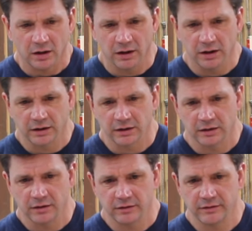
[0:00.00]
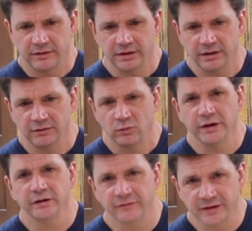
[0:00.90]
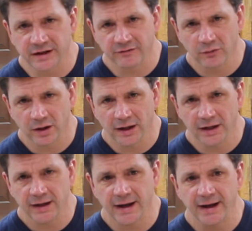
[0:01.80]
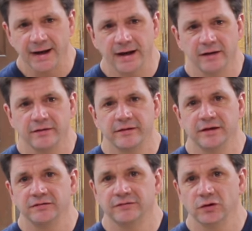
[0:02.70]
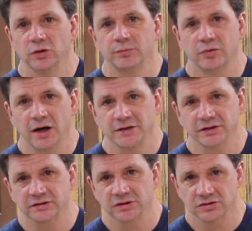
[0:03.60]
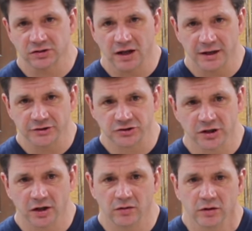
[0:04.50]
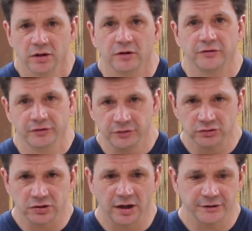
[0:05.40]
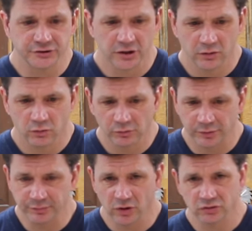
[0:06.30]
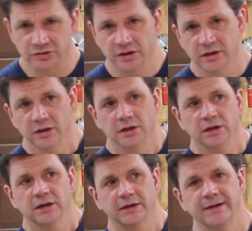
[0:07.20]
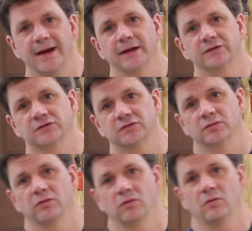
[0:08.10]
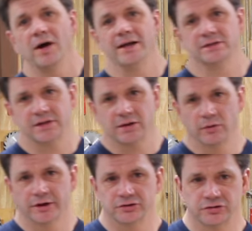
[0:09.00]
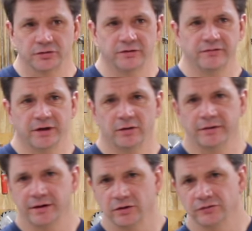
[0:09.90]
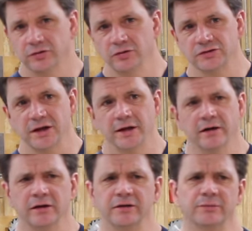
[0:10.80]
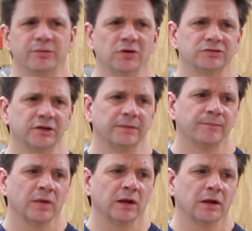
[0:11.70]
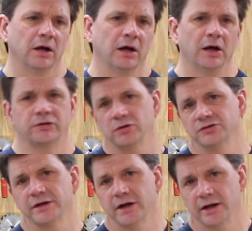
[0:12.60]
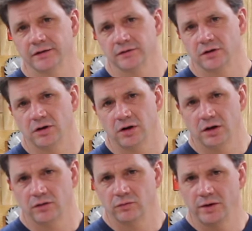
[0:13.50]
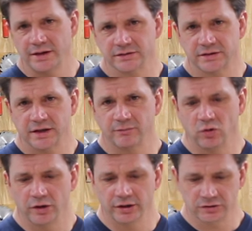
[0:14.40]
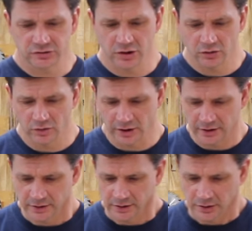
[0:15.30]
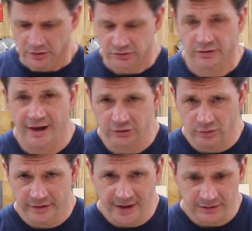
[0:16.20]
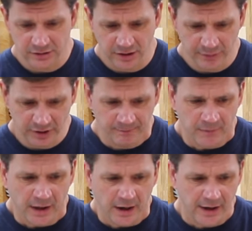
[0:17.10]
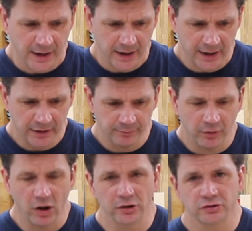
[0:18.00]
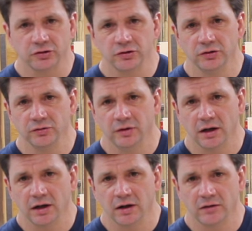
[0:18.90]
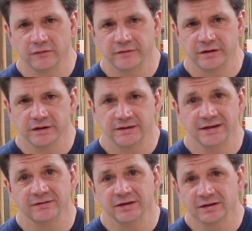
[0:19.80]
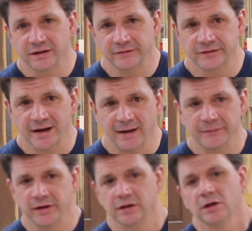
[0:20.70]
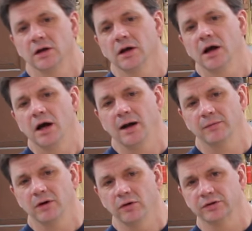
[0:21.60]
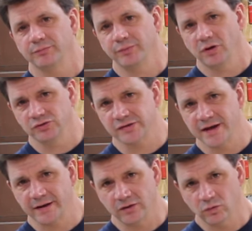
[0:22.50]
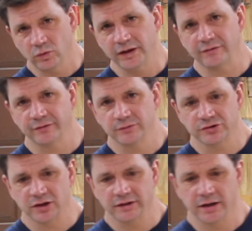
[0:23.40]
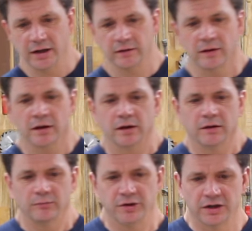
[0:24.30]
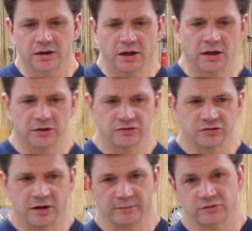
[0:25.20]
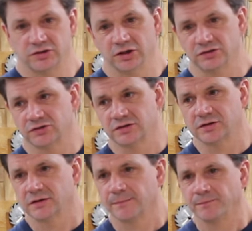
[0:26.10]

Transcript: uh, the winner of the giveaway and the viewer projects slideshow. The new slideshow will be posted next Wednesday. We're going to shoot the video, I think, on Tuesday, and I'll either post it uh, Tuesday night or Wednesday morning. So, uh, so that's when that's coming. And part two of the TV lift cabinet, I'm going to post that a week from Sunday because I'm just